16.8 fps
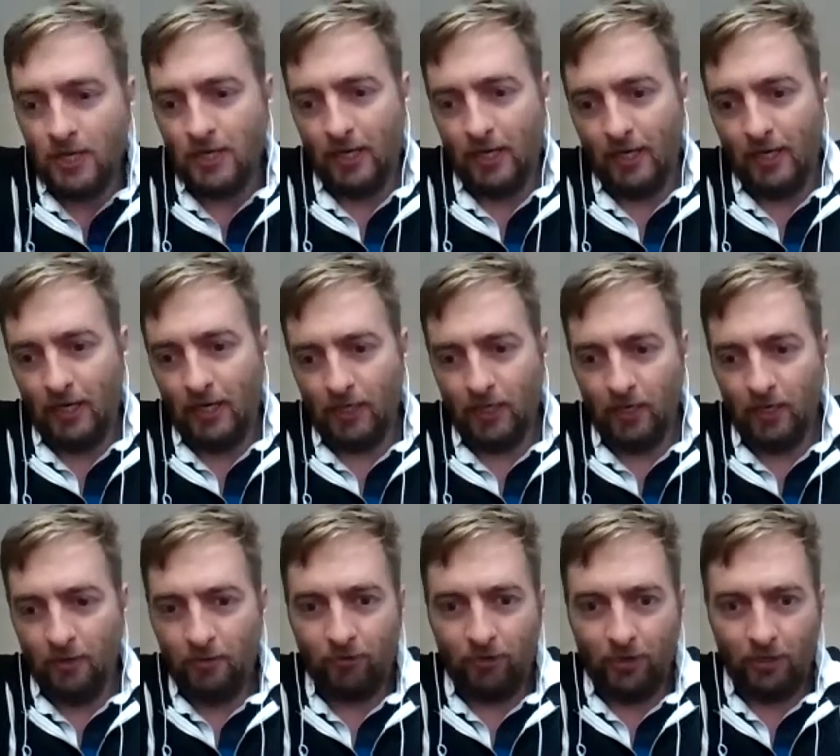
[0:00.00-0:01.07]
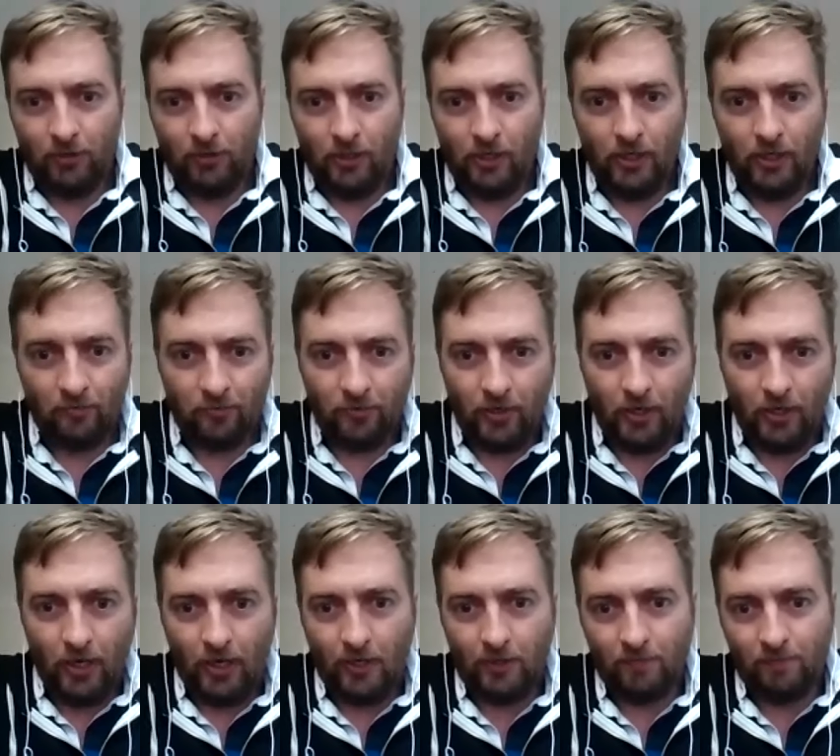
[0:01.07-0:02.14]
uh, you know, is now live.
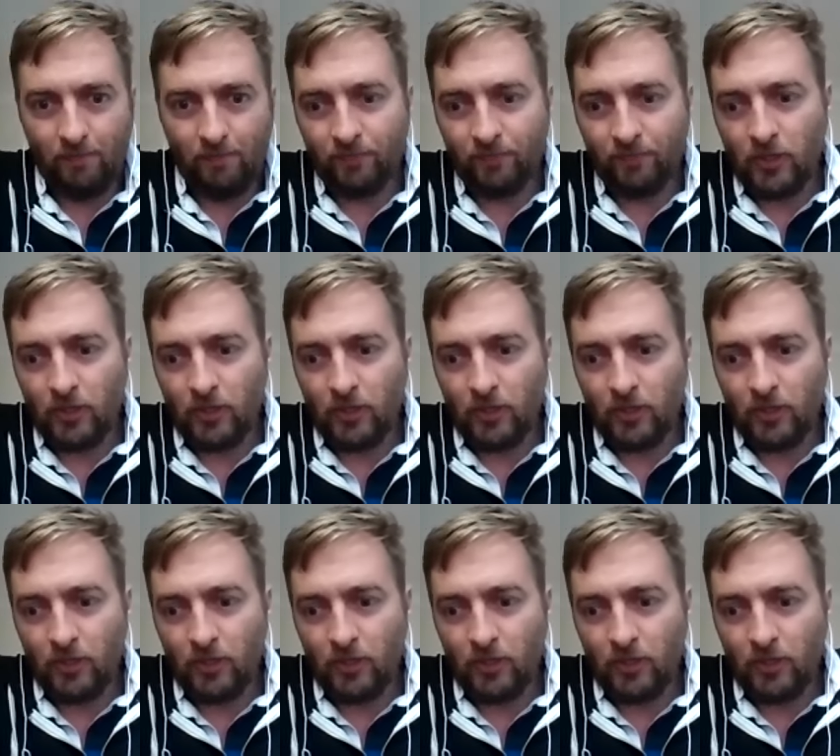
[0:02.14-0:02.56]
Um,